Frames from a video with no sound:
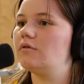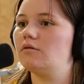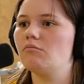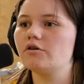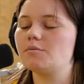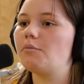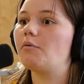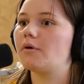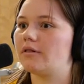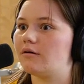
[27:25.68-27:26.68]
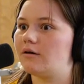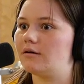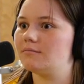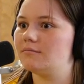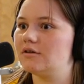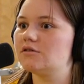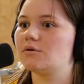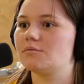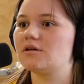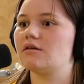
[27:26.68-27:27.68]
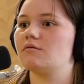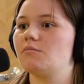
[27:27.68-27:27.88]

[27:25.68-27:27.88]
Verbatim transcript: most people weren't literate is what I'm saying.